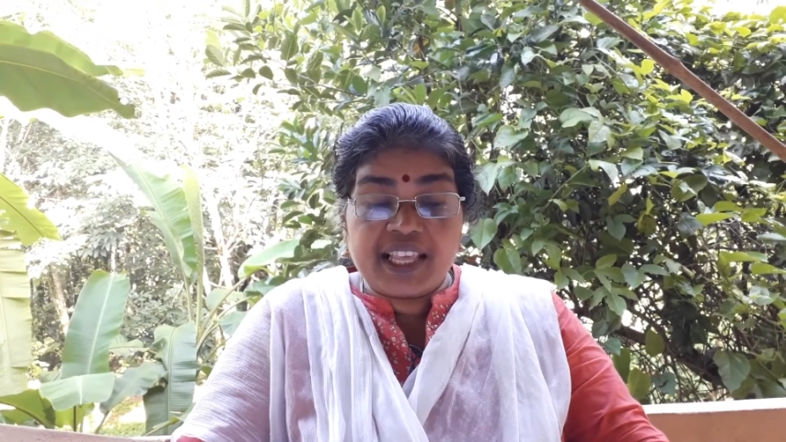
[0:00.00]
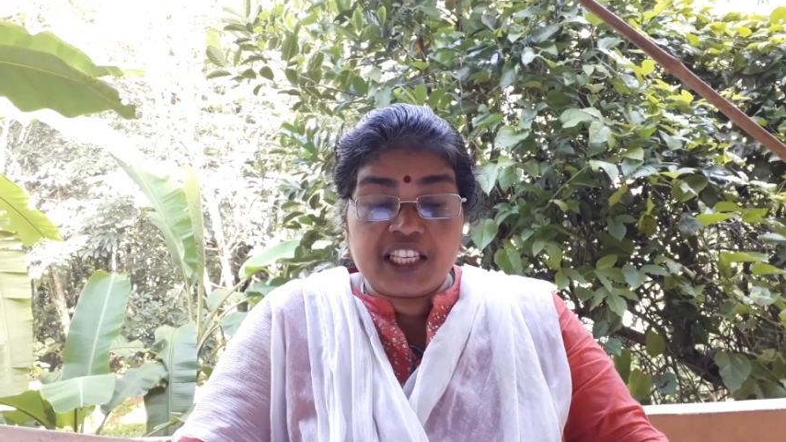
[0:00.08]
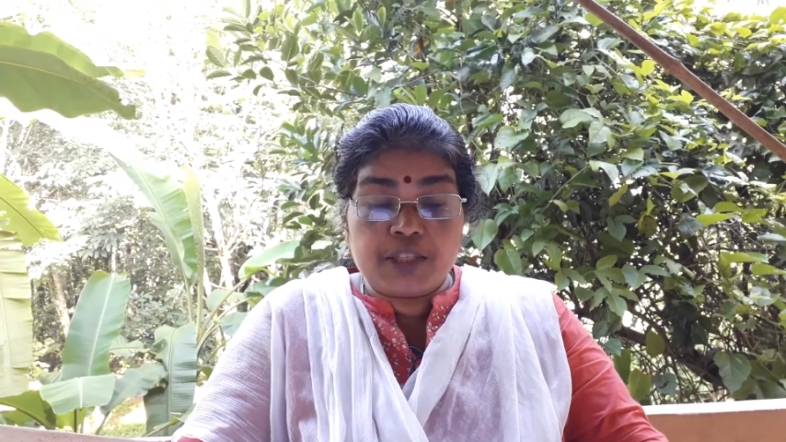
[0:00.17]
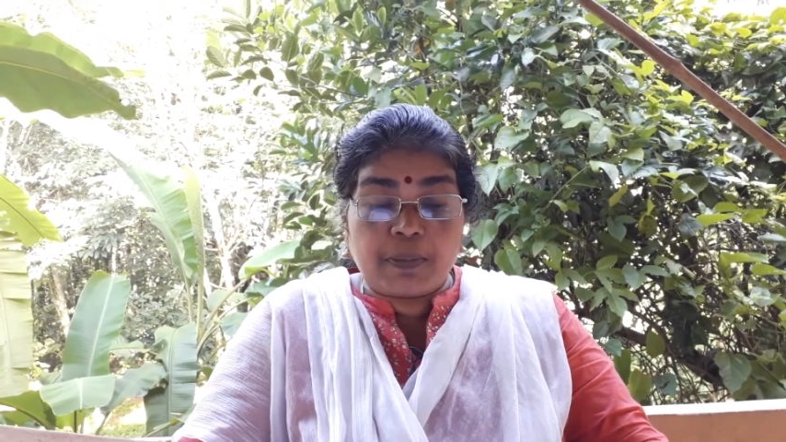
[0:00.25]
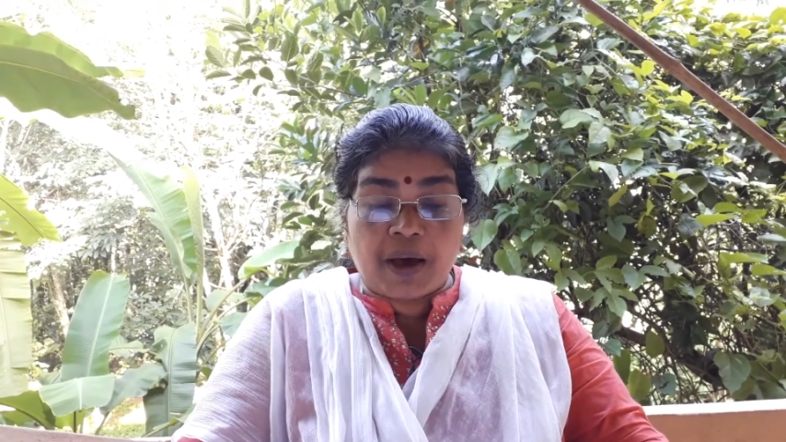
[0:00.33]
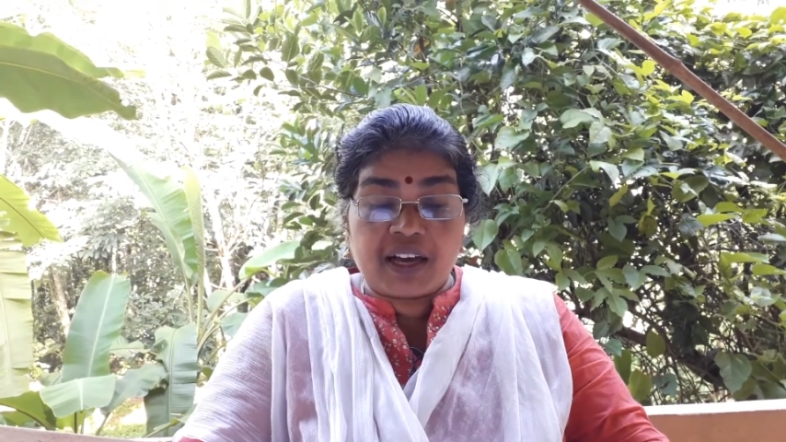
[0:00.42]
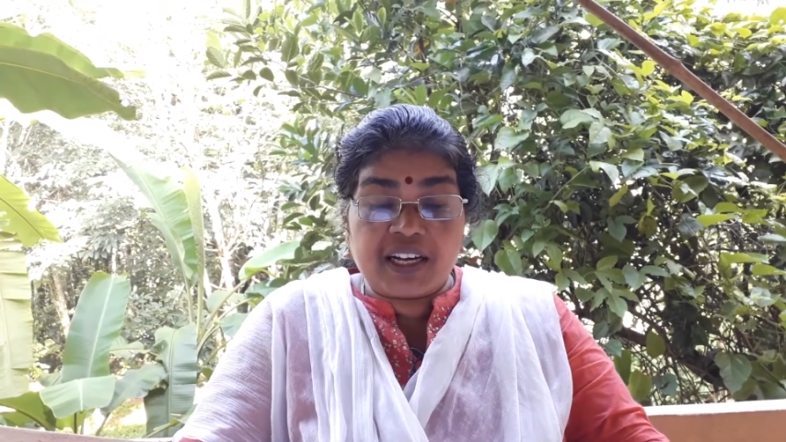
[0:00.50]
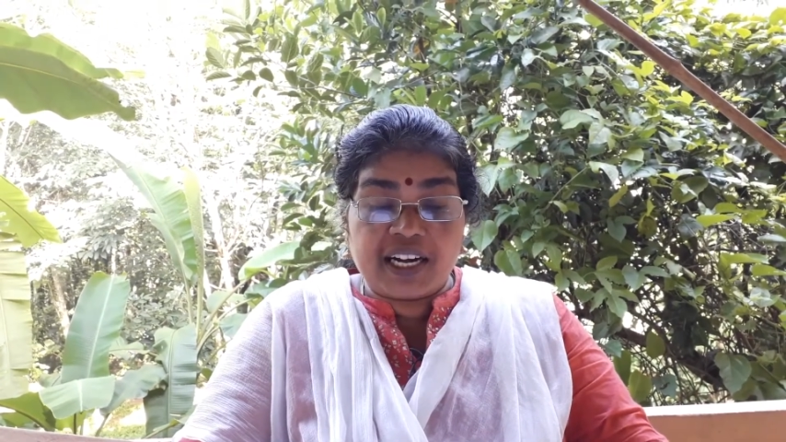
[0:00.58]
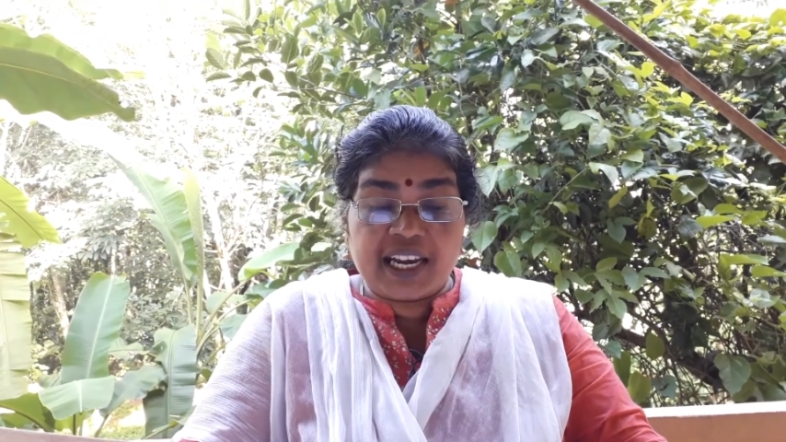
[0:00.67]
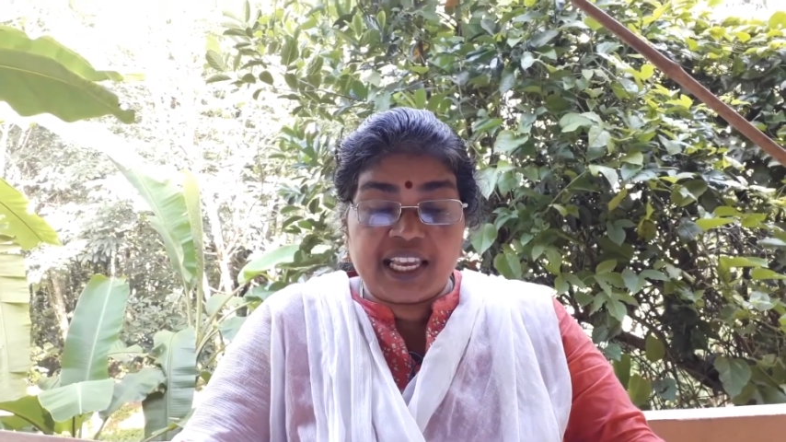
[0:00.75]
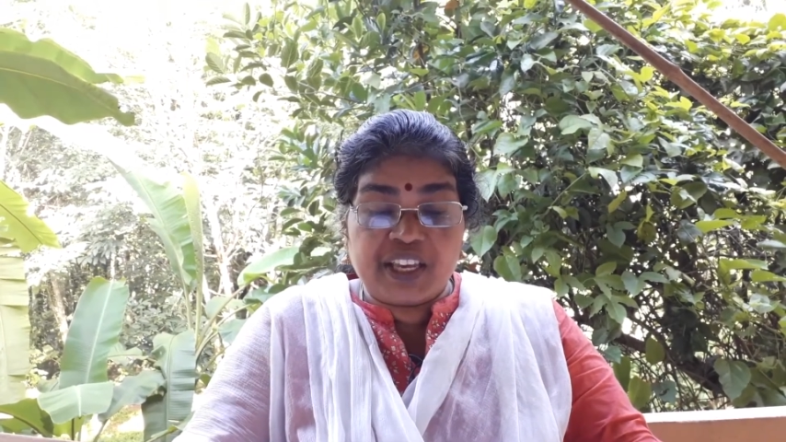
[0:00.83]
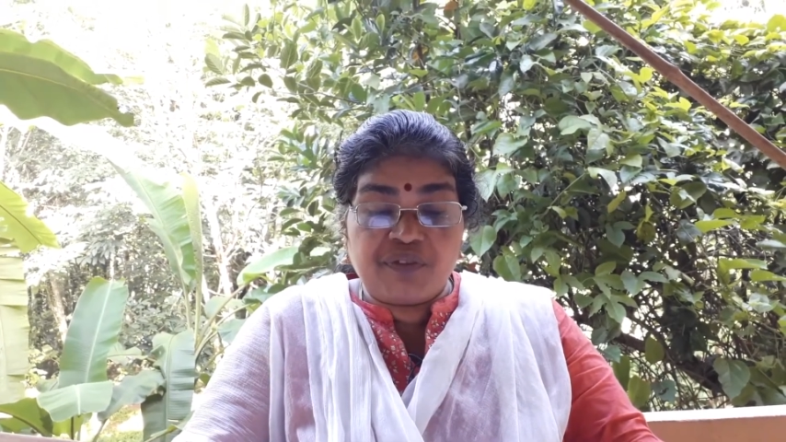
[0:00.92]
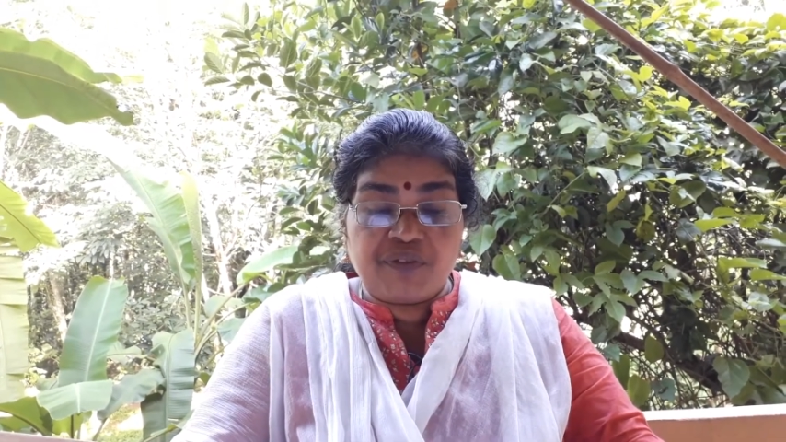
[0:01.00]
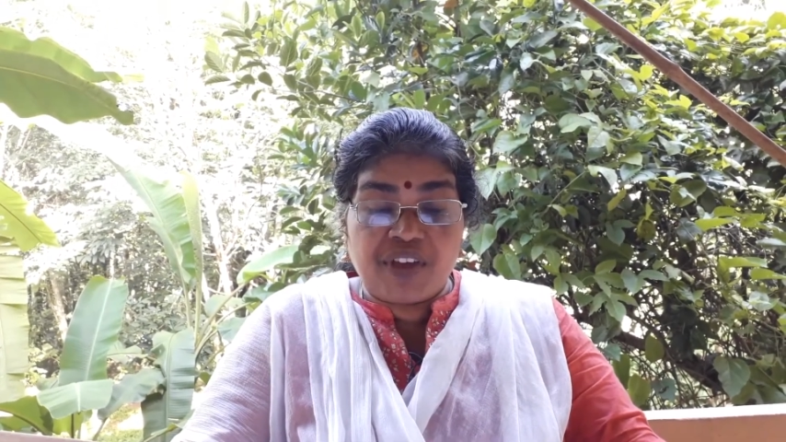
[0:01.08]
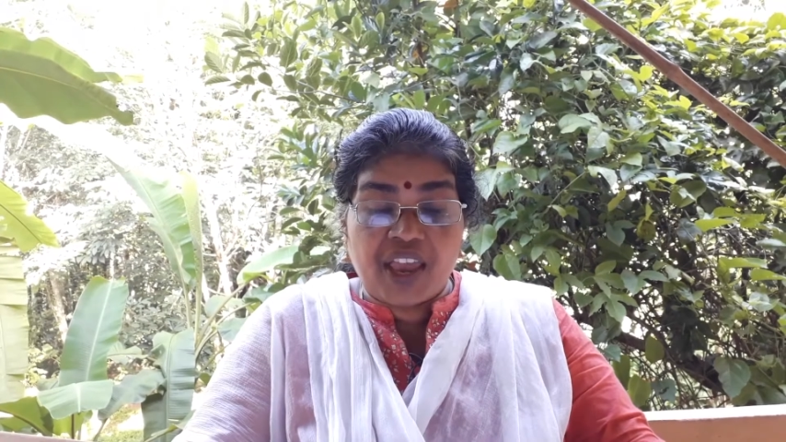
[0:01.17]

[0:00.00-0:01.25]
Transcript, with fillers: the sparkling